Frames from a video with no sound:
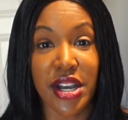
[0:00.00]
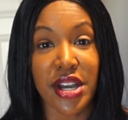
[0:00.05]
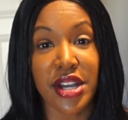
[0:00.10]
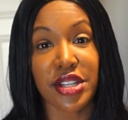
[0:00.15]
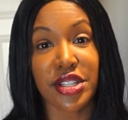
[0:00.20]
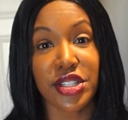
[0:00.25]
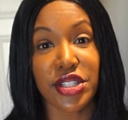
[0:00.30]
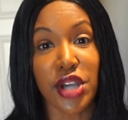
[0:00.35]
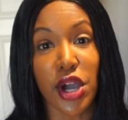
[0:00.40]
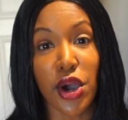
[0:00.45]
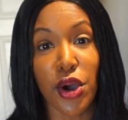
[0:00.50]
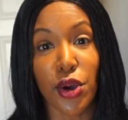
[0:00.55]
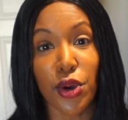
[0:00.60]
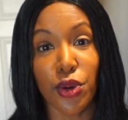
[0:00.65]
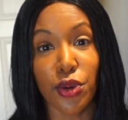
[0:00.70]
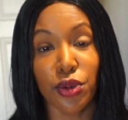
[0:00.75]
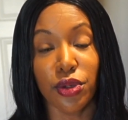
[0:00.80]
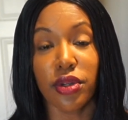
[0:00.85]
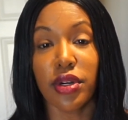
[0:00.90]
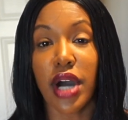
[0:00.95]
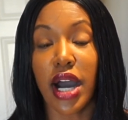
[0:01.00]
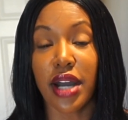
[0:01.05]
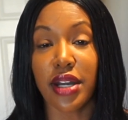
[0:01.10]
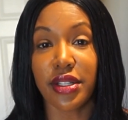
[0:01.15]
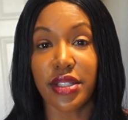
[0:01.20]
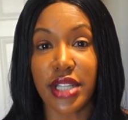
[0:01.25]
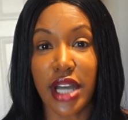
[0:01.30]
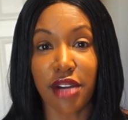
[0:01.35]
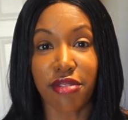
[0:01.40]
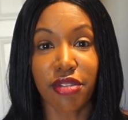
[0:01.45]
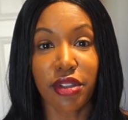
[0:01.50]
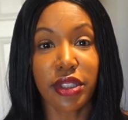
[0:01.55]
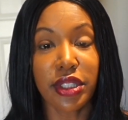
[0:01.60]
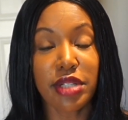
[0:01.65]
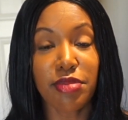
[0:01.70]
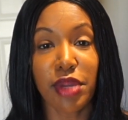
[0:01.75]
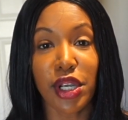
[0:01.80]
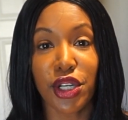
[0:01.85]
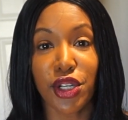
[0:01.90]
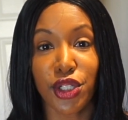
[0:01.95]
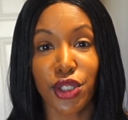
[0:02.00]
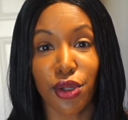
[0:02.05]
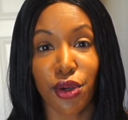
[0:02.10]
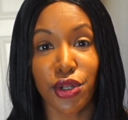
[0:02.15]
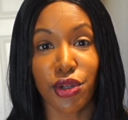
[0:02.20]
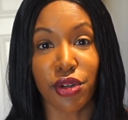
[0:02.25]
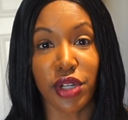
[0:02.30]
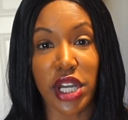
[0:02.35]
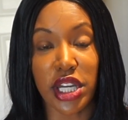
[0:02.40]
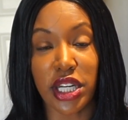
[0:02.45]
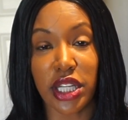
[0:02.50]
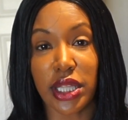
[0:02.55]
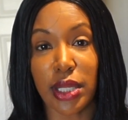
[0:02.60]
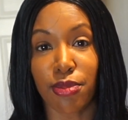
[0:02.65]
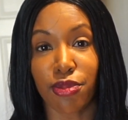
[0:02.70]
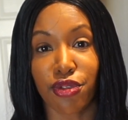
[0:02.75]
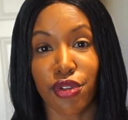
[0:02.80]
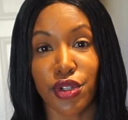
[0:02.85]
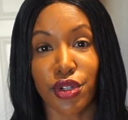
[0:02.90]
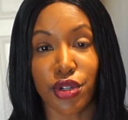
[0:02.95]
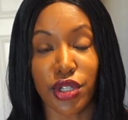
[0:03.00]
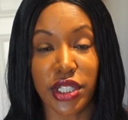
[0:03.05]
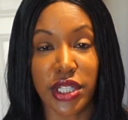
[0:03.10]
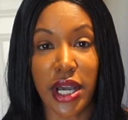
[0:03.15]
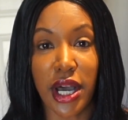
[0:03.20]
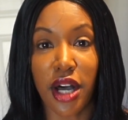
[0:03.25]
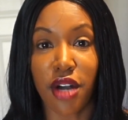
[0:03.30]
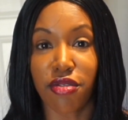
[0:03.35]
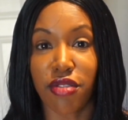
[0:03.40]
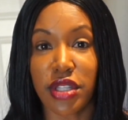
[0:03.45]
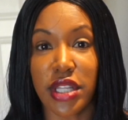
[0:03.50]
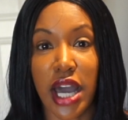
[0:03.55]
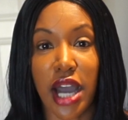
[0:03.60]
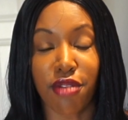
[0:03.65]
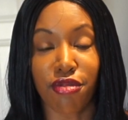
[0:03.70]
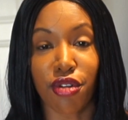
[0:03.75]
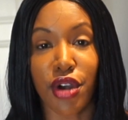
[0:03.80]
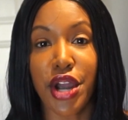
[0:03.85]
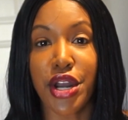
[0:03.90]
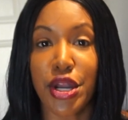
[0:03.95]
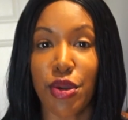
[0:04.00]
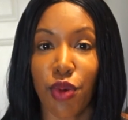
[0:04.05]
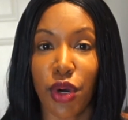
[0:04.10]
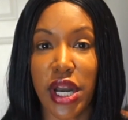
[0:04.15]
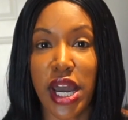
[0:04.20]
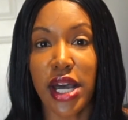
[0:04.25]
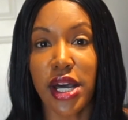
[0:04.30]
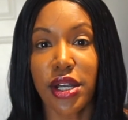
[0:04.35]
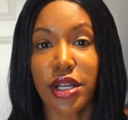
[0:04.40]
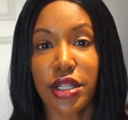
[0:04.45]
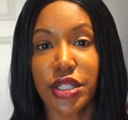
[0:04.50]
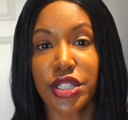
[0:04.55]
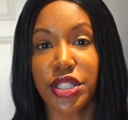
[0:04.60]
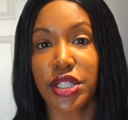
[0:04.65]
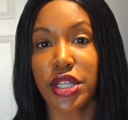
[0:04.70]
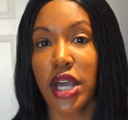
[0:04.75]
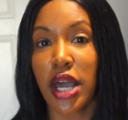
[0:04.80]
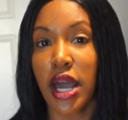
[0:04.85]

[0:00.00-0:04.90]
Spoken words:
So definitely make sure you're getting them for yourself and not for anyone else.